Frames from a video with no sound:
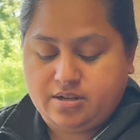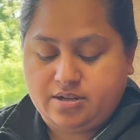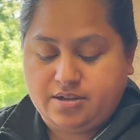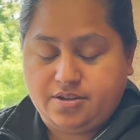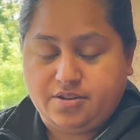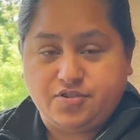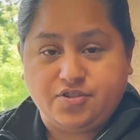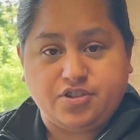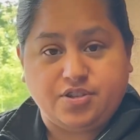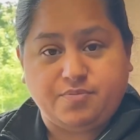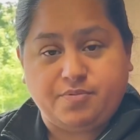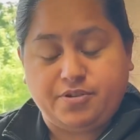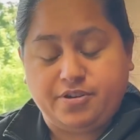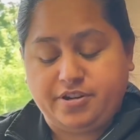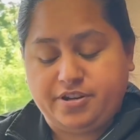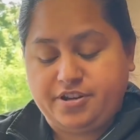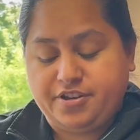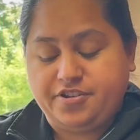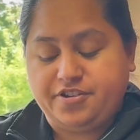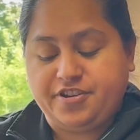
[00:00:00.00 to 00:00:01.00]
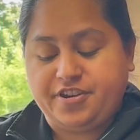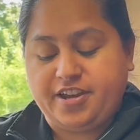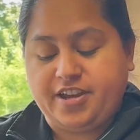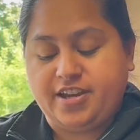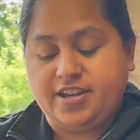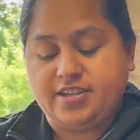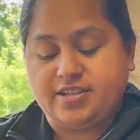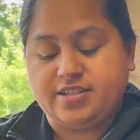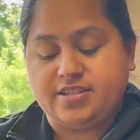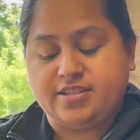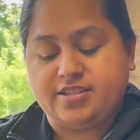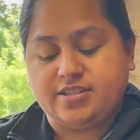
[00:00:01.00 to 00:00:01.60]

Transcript: You just put it in your case